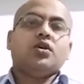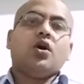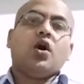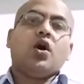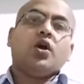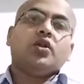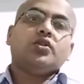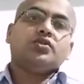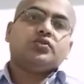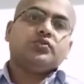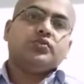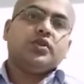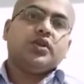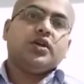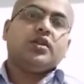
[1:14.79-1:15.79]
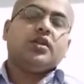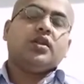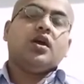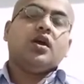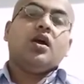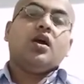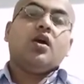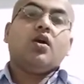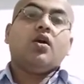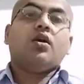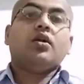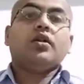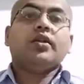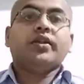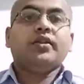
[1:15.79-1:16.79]
or sugar
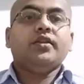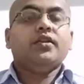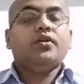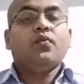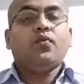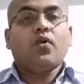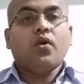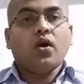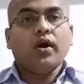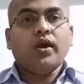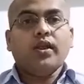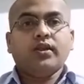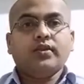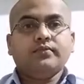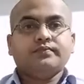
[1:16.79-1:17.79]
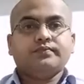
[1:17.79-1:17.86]
or in oil.